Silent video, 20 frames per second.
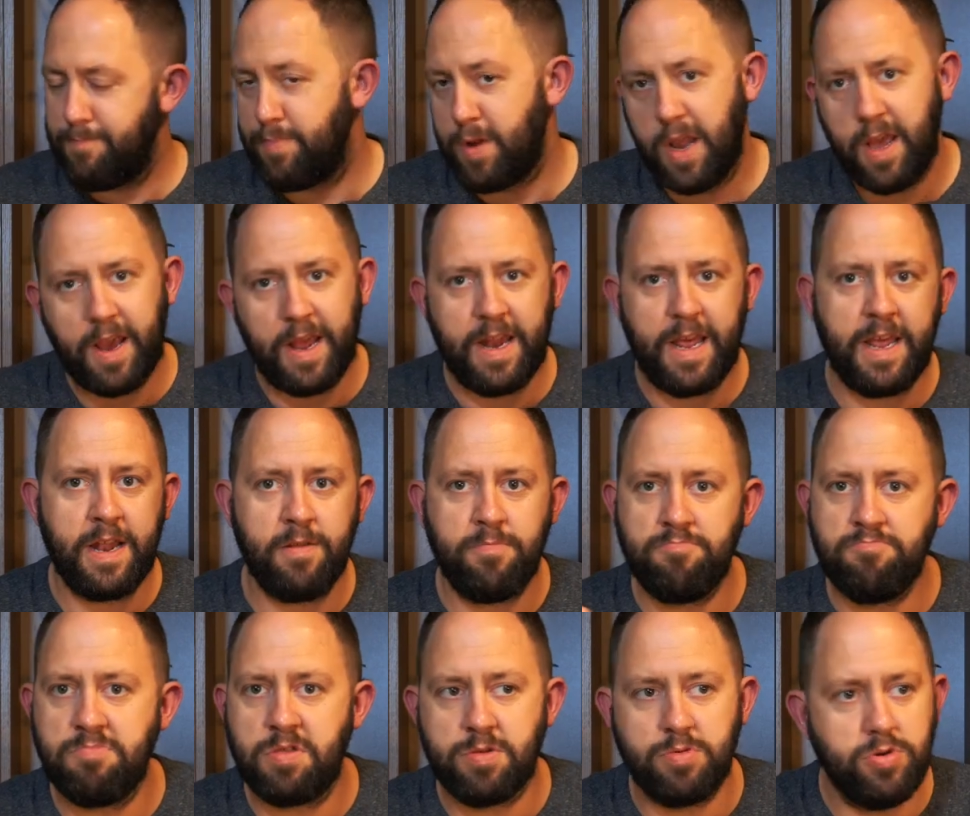plug it
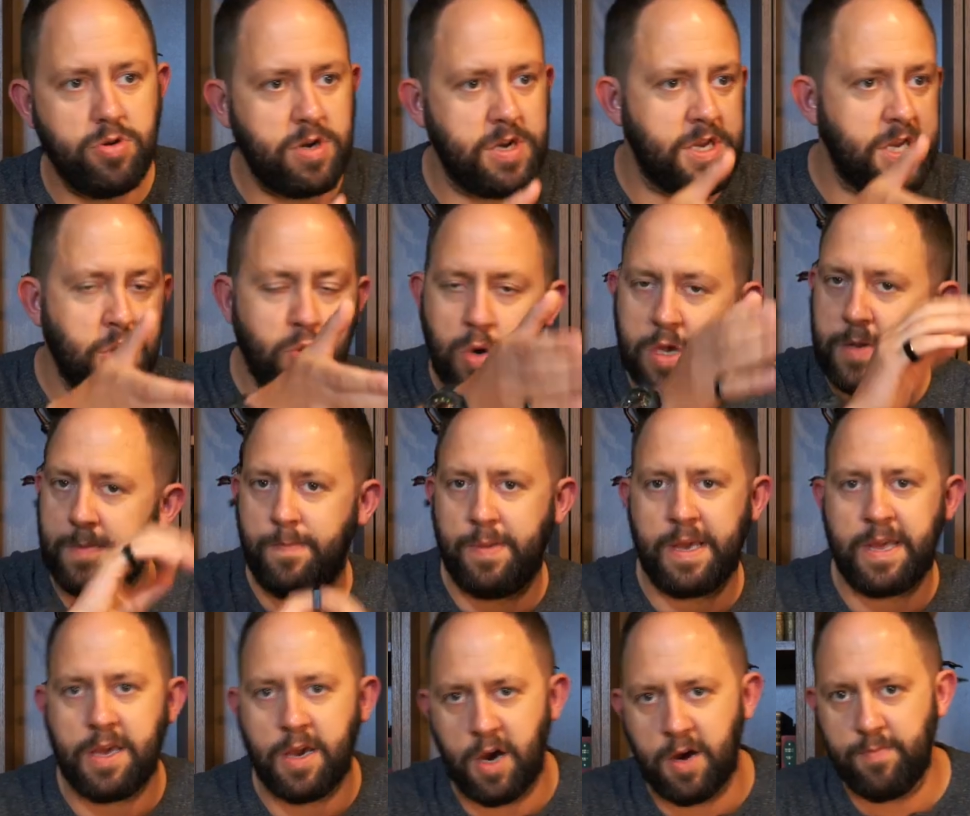in through a
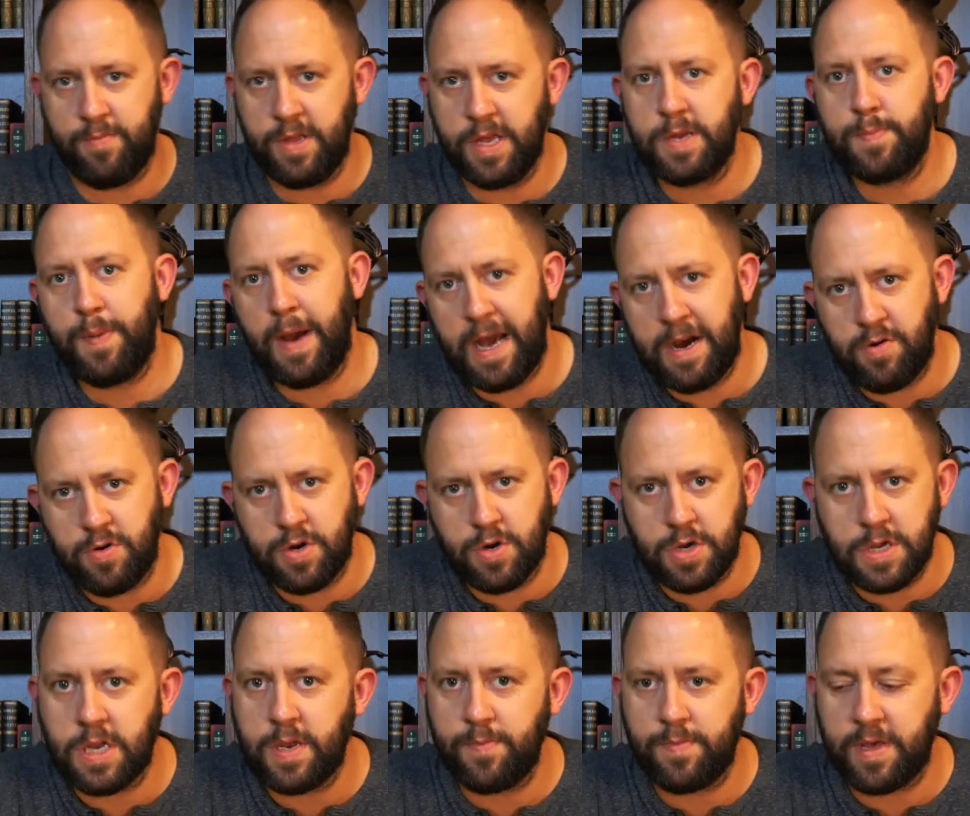USB hub that's powered
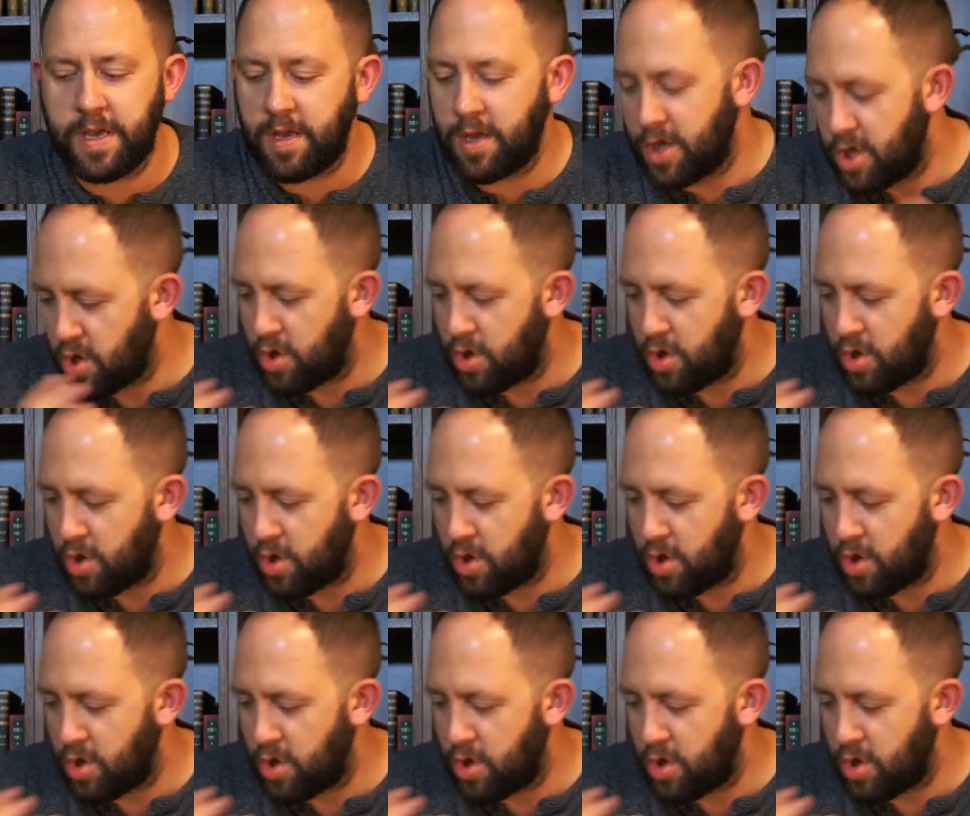or something.